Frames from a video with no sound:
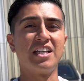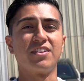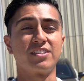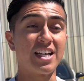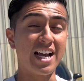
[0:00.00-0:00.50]

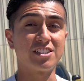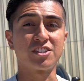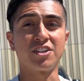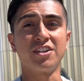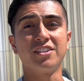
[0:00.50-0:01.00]
the side
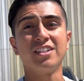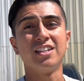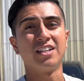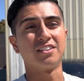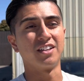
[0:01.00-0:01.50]
skirt,
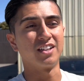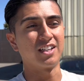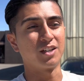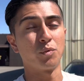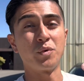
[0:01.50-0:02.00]

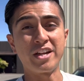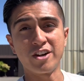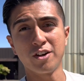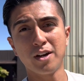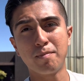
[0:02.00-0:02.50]
the rear